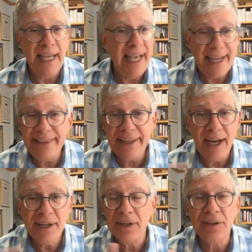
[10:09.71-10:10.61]
And
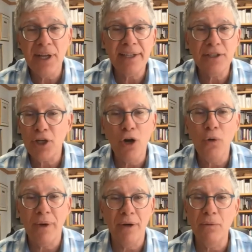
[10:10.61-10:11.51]
not unlike
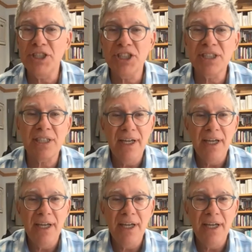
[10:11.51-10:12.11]
Torah, which is,